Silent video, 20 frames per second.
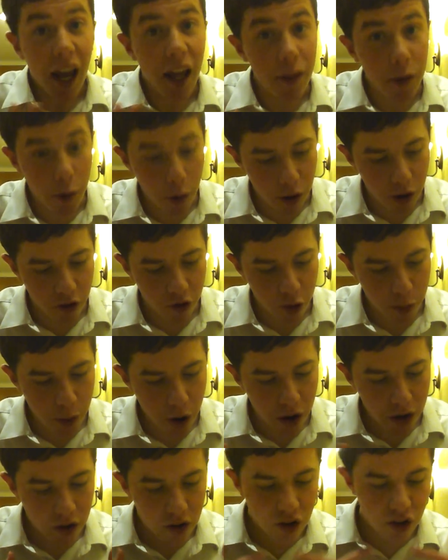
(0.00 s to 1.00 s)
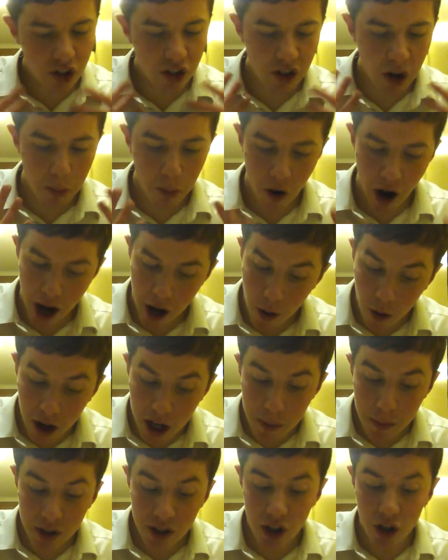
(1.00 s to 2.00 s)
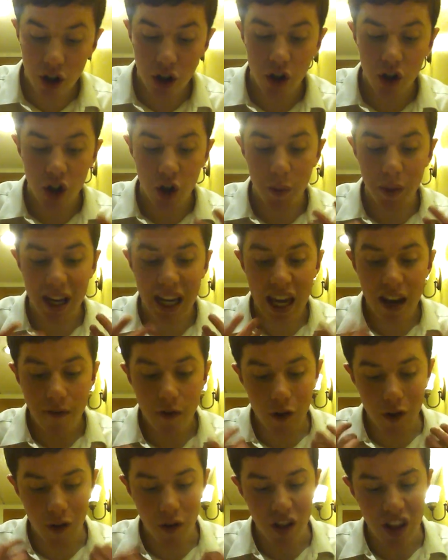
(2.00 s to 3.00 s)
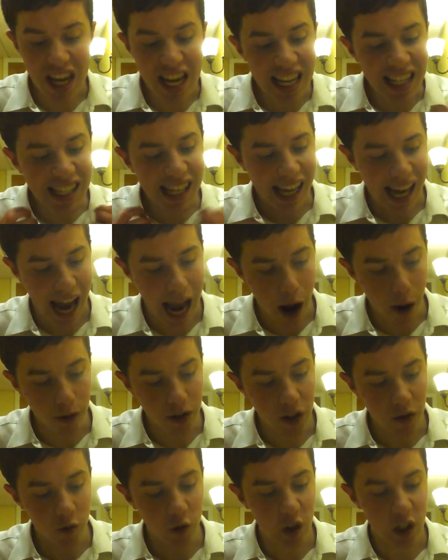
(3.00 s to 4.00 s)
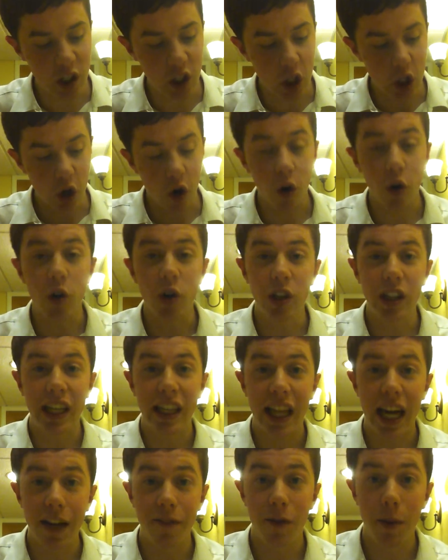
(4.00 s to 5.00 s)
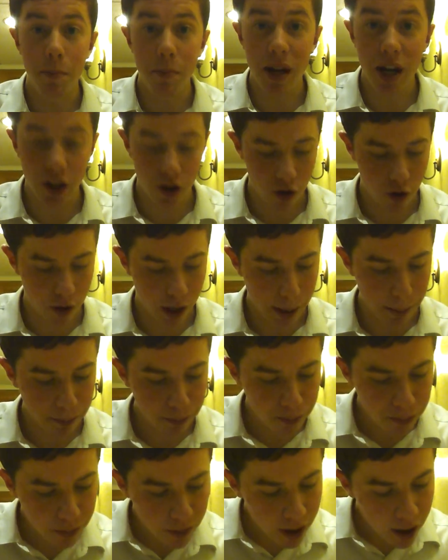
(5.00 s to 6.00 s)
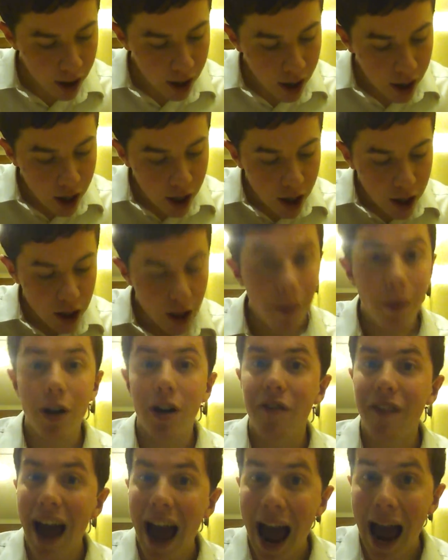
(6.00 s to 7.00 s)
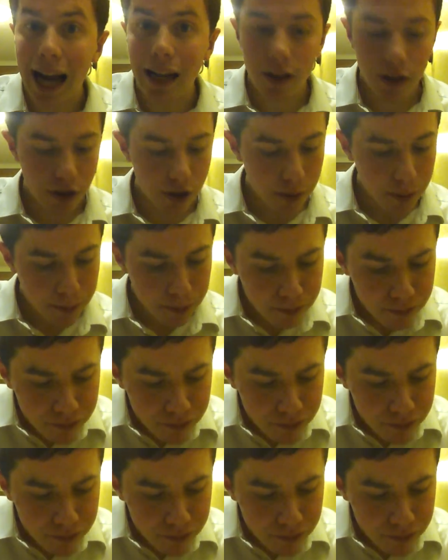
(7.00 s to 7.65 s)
in the order of the books, a priority position should be given to these accounts of Jesus' early life and ministry. The book of Acts.